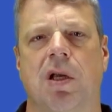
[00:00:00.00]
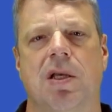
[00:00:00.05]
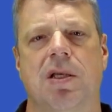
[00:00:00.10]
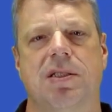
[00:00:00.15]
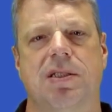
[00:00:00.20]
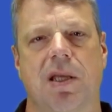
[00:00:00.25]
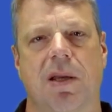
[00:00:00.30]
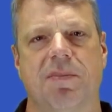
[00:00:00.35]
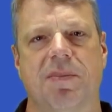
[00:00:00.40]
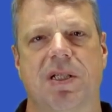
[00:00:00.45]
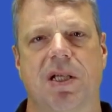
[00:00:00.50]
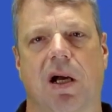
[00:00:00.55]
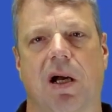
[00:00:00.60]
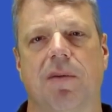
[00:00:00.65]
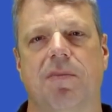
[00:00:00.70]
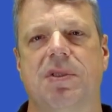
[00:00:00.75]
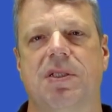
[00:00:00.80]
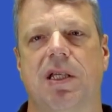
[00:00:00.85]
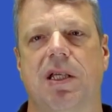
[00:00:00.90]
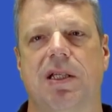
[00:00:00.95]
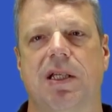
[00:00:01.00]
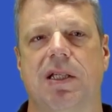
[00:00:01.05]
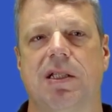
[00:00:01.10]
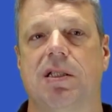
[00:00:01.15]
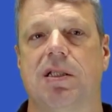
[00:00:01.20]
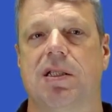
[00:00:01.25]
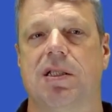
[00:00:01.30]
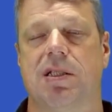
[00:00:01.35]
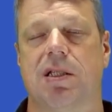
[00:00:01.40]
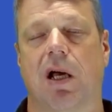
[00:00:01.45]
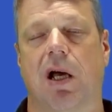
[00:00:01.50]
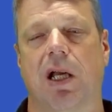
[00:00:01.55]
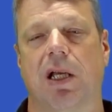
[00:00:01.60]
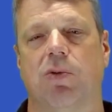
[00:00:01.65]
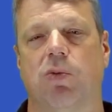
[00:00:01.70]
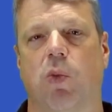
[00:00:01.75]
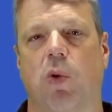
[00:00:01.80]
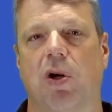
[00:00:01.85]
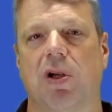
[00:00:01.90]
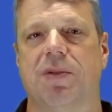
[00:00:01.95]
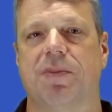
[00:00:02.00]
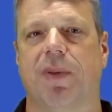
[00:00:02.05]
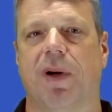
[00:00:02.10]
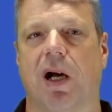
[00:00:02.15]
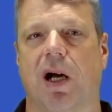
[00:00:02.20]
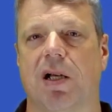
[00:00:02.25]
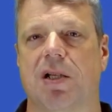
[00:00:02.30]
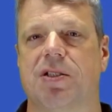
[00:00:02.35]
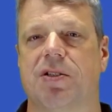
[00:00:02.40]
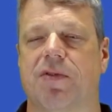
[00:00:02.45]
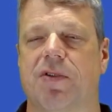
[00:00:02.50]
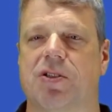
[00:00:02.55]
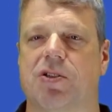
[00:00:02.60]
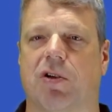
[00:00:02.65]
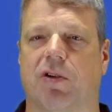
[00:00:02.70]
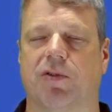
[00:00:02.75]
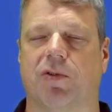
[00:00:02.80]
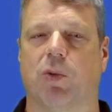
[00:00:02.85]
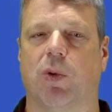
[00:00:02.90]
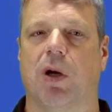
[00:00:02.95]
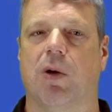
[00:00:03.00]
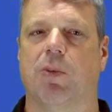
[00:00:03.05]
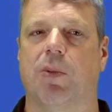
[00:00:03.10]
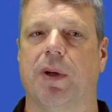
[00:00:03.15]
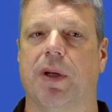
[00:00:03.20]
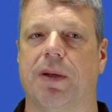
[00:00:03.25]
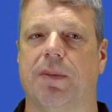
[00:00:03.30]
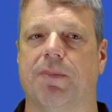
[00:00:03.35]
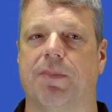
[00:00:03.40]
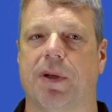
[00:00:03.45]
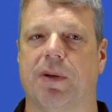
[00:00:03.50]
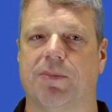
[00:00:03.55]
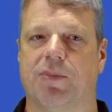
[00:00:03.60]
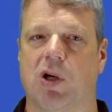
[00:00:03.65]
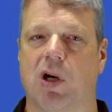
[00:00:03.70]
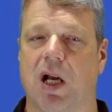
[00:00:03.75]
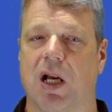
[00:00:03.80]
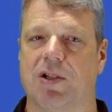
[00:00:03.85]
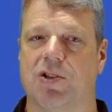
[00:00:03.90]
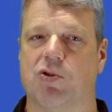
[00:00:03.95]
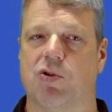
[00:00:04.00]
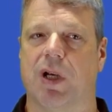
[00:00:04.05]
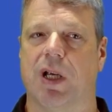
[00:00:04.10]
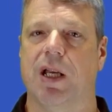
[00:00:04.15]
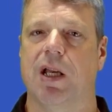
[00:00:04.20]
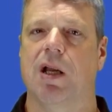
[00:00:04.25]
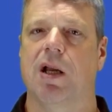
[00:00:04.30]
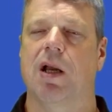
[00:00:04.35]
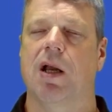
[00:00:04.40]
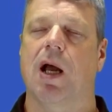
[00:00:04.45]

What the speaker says: Sometimes they need to decide what parts of the software will be proprietary